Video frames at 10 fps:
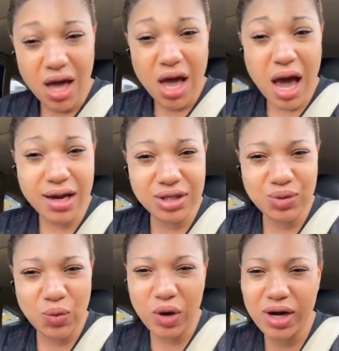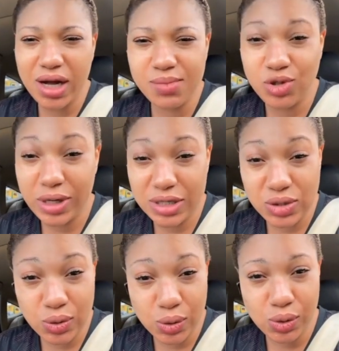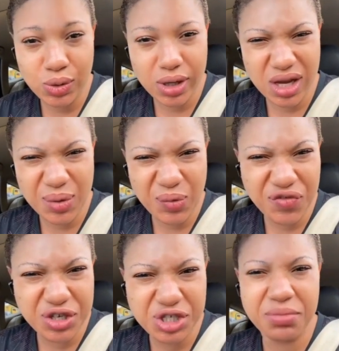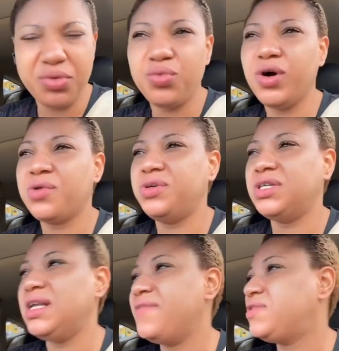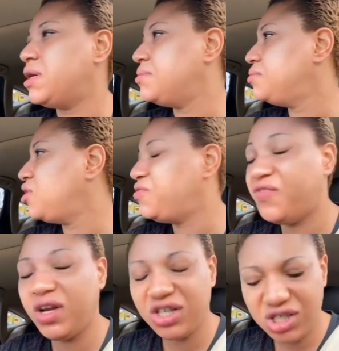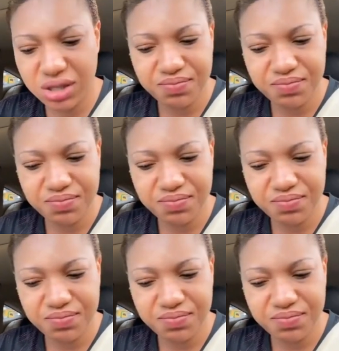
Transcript: heading to work. I'm trying to go, you know, finish up the work which I left unfinished.